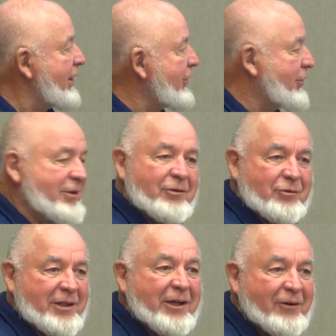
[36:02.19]
to this
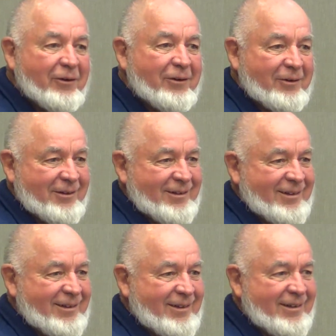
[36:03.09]
thing at all,
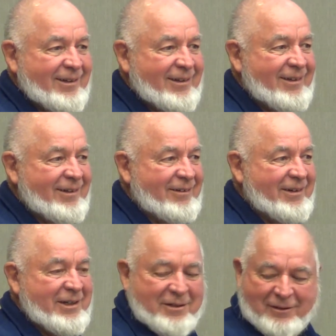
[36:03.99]

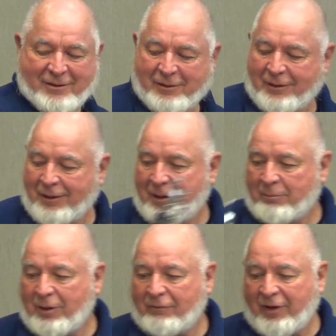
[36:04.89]
right?
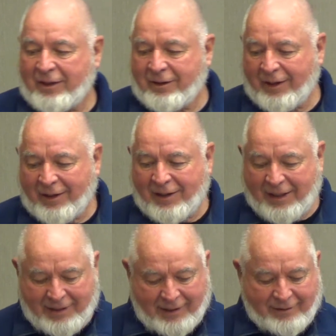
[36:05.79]
But if I take and
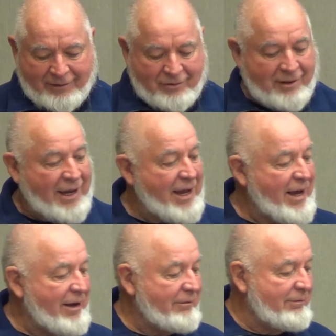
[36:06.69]
I cut this in
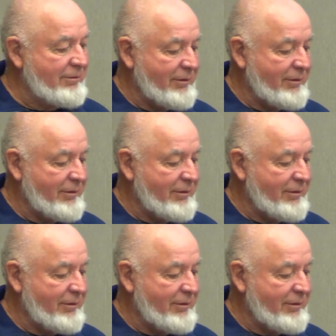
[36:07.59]
half,